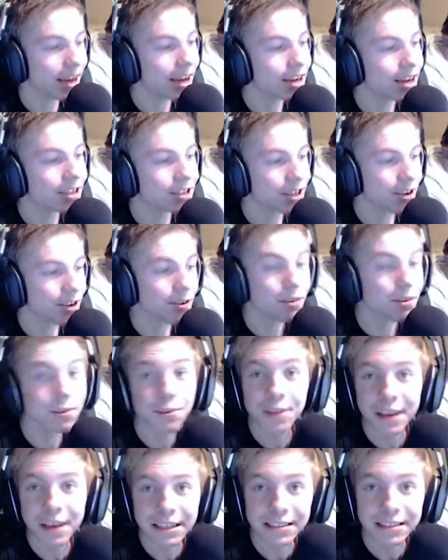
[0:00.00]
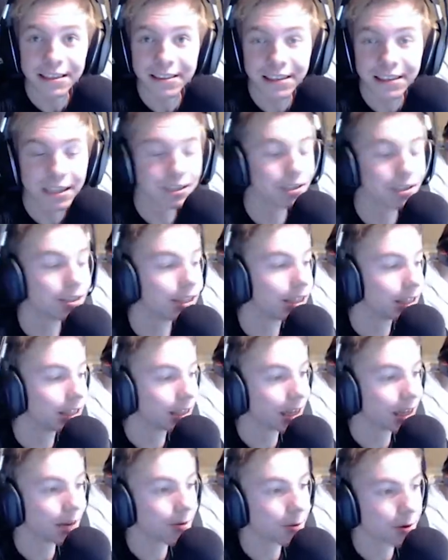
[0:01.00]
So thanks a lot to each
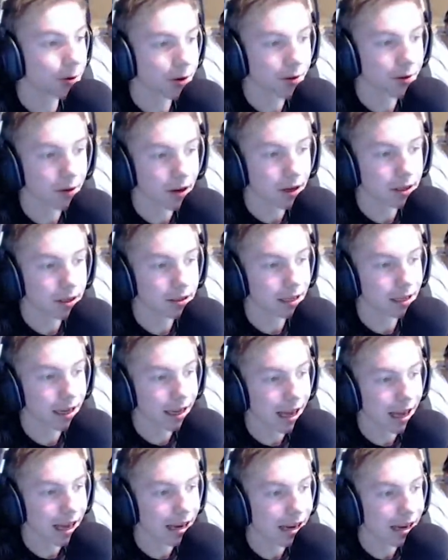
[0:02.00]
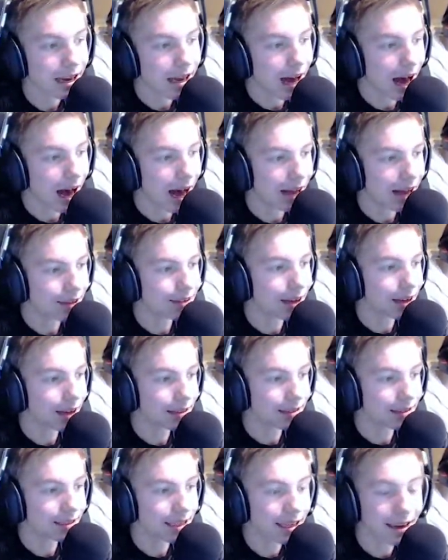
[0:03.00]
and every one of you guys again and I'll
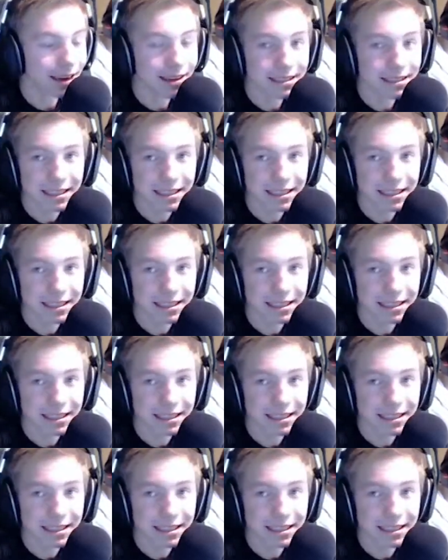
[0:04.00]
see you guys in the